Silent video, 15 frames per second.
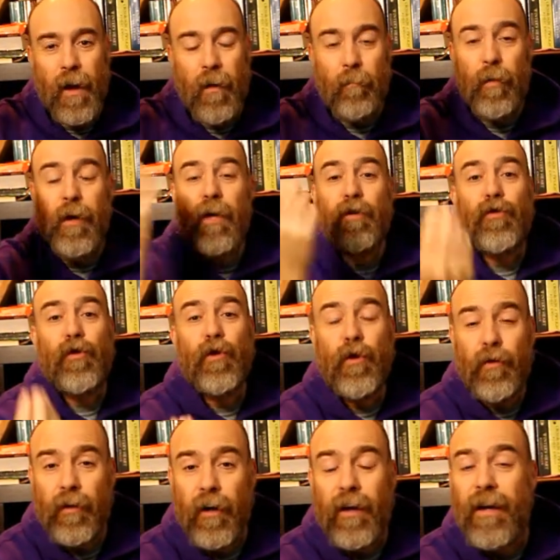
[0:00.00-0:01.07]
but in truth,
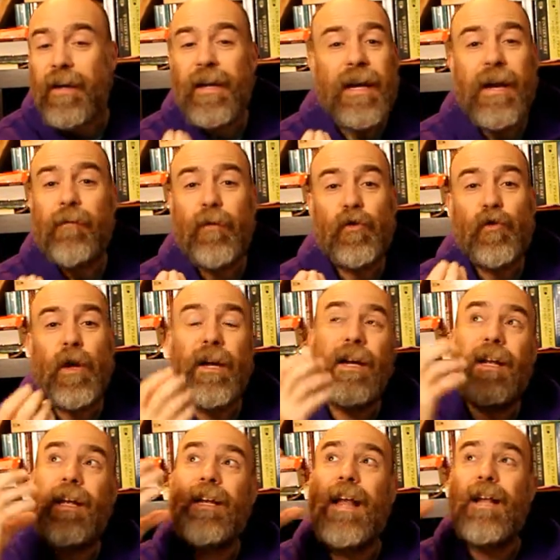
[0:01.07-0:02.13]
they're in the evil
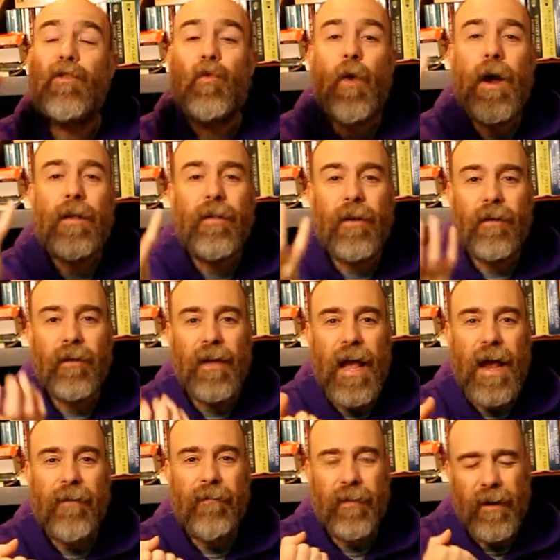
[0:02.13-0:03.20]
trinity, and that's why their
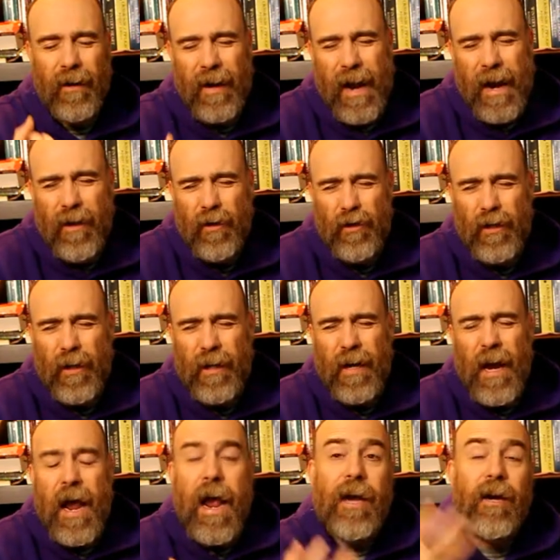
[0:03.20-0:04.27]
life and their energy
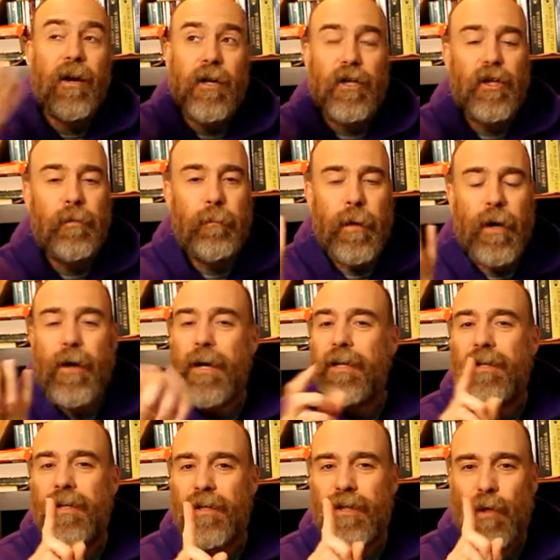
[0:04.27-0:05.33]
and their
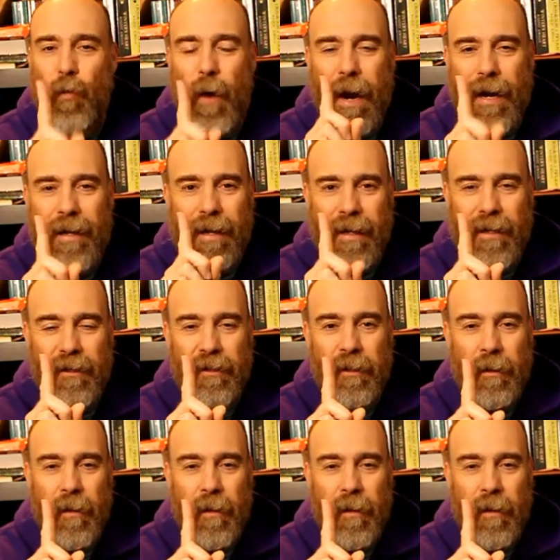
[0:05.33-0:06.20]
experience is the way it is.